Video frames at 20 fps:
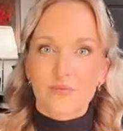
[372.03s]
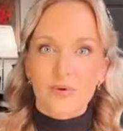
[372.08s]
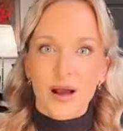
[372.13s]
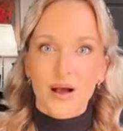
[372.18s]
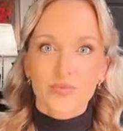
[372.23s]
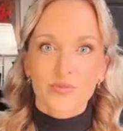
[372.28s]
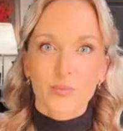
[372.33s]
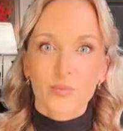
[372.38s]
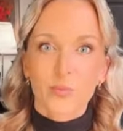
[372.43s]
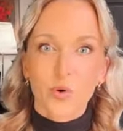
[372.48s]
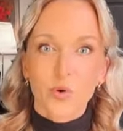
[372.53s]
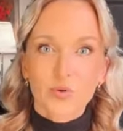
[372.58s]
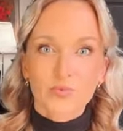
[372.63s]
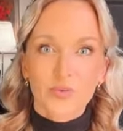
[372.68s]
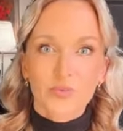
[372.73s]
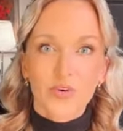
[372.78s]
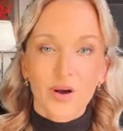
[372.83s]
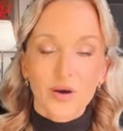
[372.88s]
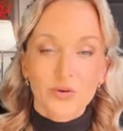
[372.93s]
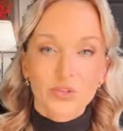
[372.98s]
around the
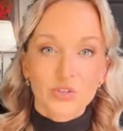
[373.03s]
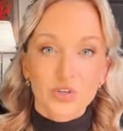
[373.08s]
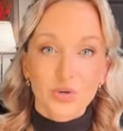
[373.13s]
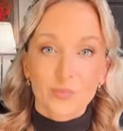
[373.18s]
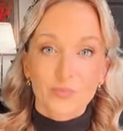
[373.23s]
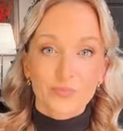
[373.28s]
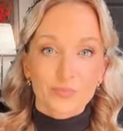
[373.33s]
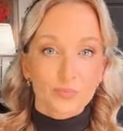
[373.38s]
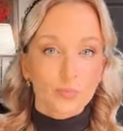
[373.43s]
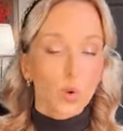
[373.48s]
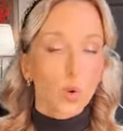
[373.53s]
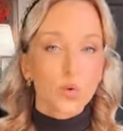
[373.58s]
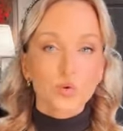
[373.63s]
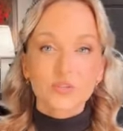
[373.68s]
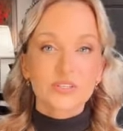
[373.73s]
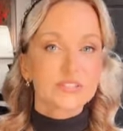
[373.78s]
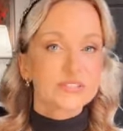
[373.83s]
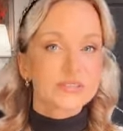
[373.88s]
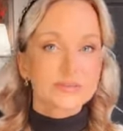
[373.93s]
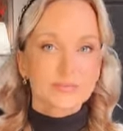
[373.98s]
mold about you?
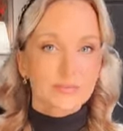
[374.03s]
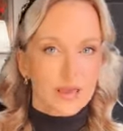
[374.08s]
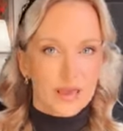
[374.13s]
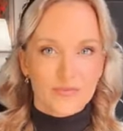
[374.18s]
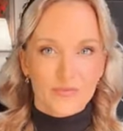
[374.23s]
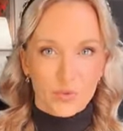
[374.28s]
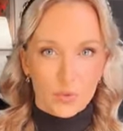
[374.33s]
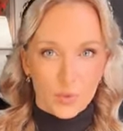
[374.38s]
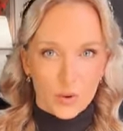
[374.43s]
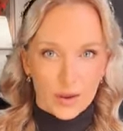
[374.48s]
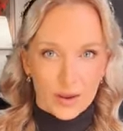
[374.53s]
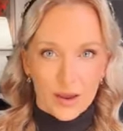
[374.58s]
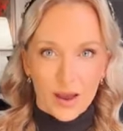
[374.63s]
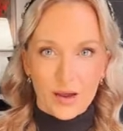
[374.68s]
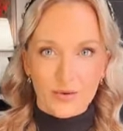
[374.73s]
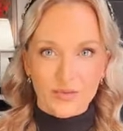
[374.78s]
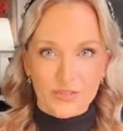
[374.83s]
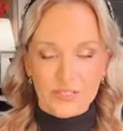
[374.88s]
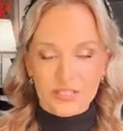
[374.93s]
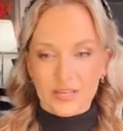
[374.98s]
Mold is everywhere,
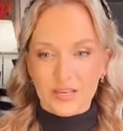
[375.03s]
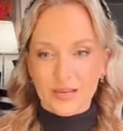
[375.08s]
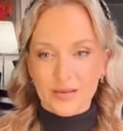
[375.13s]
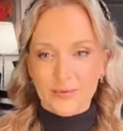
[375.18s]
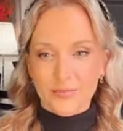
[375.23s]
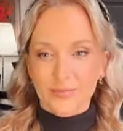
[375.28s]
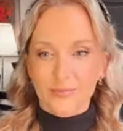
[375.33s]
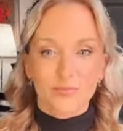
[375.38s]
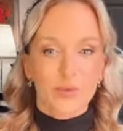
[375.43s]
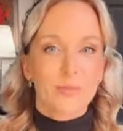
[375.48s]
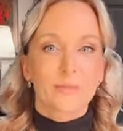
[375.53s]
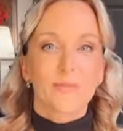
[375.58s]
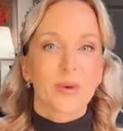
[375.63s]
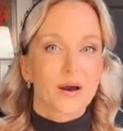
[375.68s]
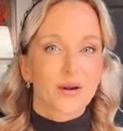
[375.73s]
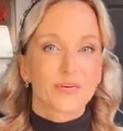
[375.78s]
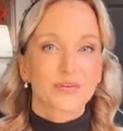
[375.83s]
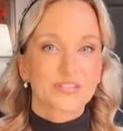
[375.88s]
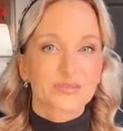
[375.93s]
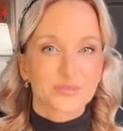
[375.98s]
I would say.
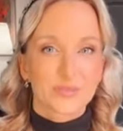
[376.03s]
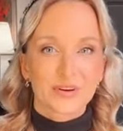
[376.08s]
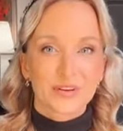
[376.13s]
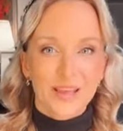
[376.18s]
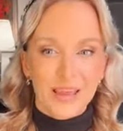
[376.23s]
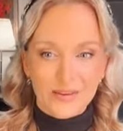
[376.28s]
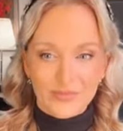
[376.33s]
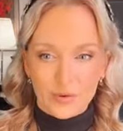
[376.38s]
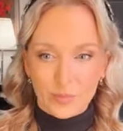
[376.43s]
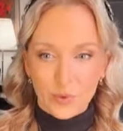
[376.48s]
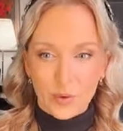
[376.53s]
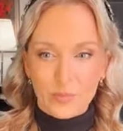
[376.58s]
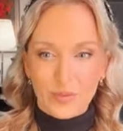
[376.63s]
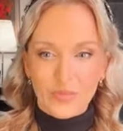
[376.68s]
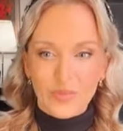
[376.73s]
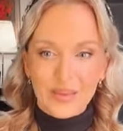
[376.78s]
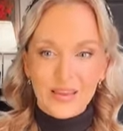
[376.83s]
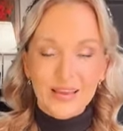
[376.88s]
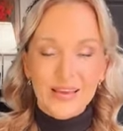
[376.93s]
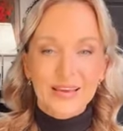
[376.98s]
Microfungi everywhere,
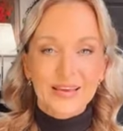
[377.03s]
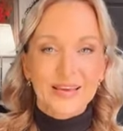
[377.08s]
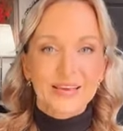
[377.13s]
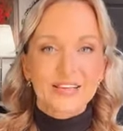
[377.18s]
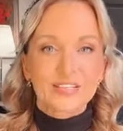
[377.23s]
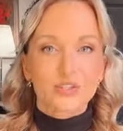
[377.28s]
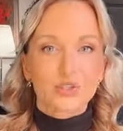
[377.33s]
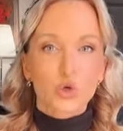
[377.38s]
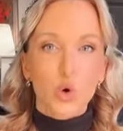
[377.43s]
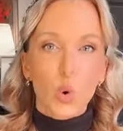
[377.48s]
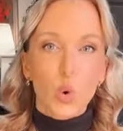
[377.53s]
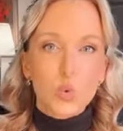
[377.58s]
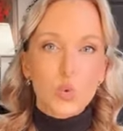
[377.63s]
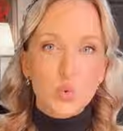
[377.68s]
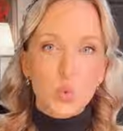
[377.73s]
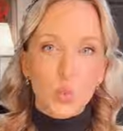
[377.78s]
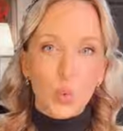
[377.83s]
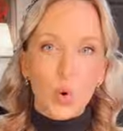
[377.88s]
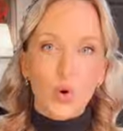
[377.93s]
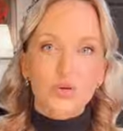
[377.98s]
but they
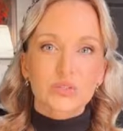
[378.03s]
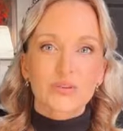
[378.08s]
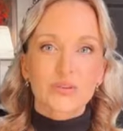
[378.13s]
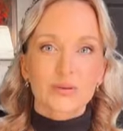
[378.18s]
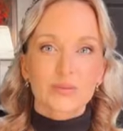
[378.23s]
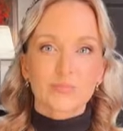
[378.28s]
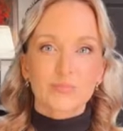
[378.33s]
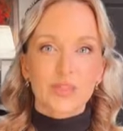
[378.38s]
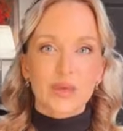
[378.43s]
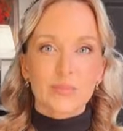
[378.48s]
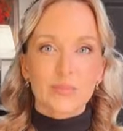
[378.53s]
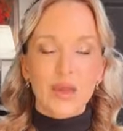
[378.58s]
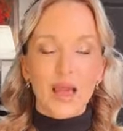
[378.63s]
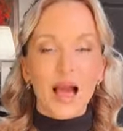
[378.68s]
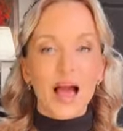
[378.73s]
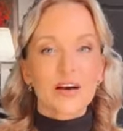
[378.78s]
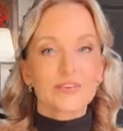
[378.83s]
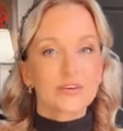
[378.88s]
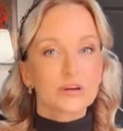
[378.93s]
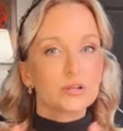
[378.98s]
don't want, they
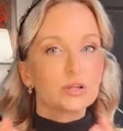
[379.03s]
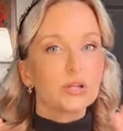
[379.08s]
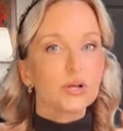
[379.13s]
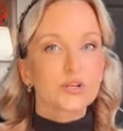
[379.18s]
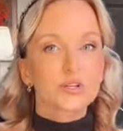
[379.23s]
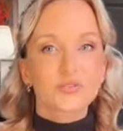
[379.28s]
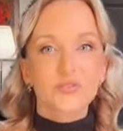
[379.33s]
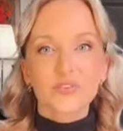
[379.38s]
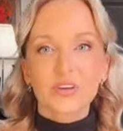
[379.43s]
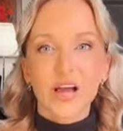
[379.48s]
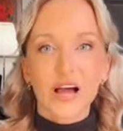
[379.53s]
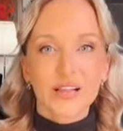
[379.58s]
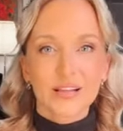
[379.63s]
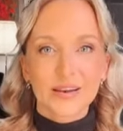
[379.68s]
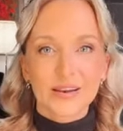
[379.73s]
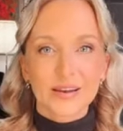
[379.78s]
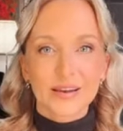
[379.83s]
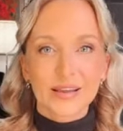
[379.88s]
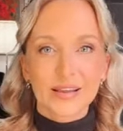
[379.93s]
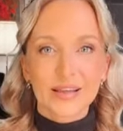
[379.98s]
have a lot of
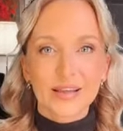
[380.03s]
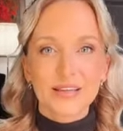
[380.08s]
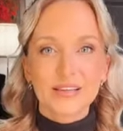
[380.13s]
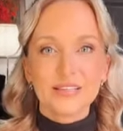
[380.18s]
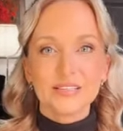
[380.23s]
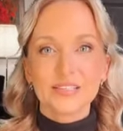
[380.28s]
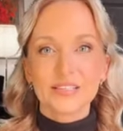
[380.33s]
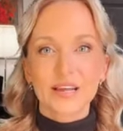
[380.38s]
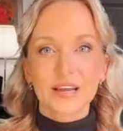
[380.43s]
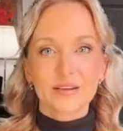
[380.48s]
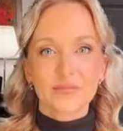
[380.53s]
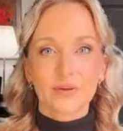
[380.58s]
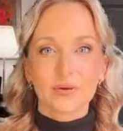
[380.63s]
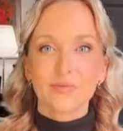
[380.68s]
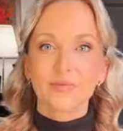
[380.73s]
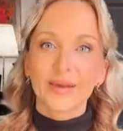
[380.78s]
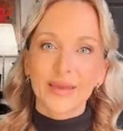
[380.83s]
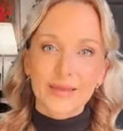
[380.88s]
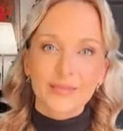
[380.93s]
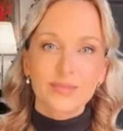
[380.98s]
colonies and
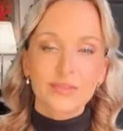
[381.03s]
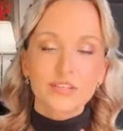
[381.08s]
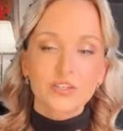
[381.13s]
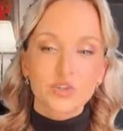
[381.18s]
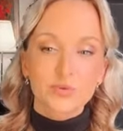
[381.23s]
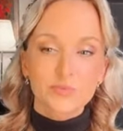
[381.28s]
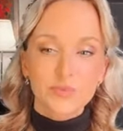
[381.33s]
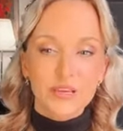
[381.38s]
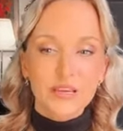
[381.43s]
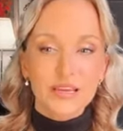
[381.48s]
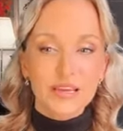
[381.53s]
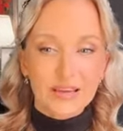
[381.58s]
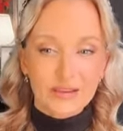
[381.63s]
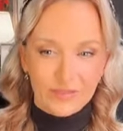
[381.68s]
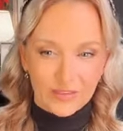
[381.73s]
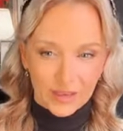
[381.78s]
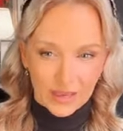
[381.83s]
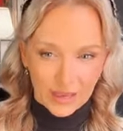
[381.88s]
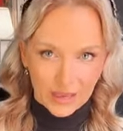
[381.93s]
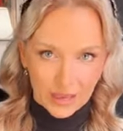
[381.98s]
they want to be
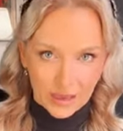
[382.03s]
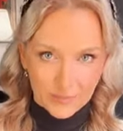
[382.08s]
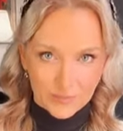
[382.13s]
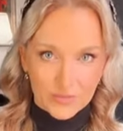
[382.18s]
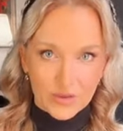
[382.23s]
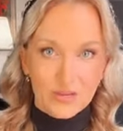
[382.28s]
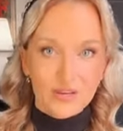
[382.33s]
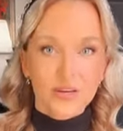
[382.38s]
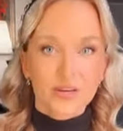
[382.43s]
in the air.